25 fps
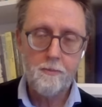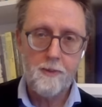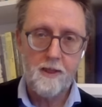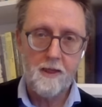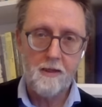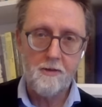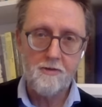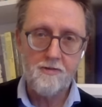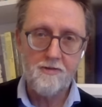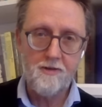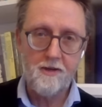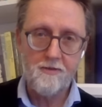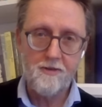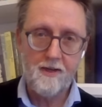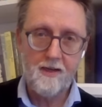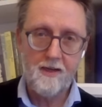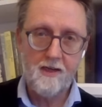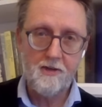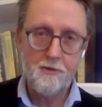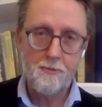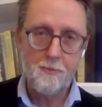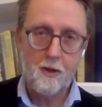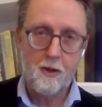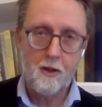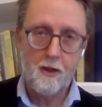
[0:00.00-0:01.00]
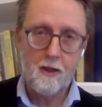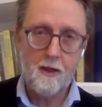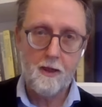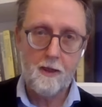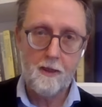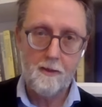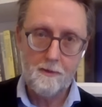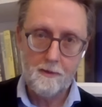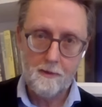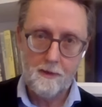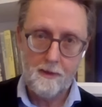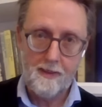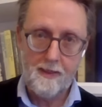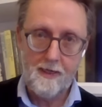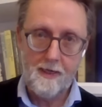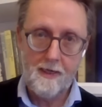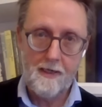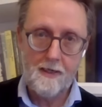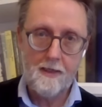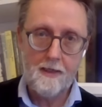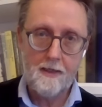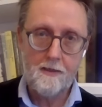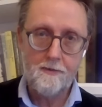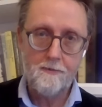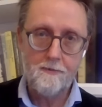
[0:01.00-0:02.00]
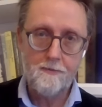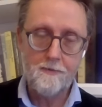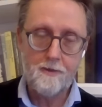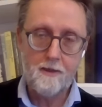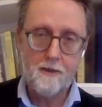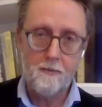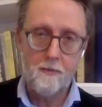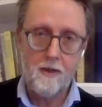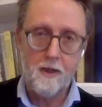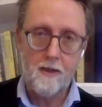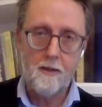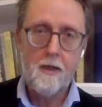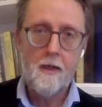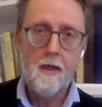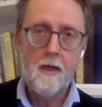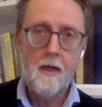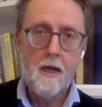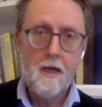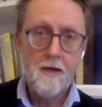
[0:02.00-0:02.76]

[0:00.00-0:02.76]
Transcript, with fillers: being sent to Hezbollah, an ally of Iran,